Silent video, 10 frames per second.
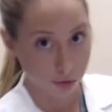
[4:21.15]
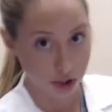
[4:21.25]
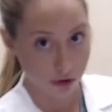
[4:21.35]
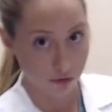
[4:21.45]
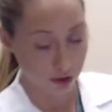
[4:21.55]

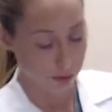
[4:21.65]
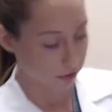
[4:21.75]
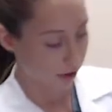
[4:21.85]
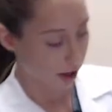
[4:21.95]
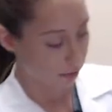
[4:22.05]
whichever is
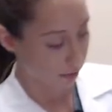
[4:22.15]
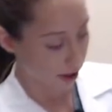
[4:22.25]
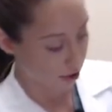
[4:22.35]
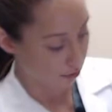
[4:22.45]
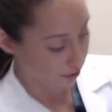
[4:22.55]
provided by
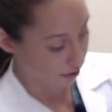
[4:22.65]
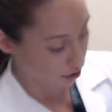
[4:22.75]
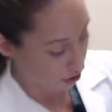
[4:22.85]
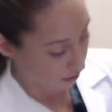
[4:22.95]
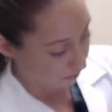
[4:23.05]
your
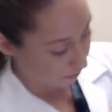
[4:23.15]
physician.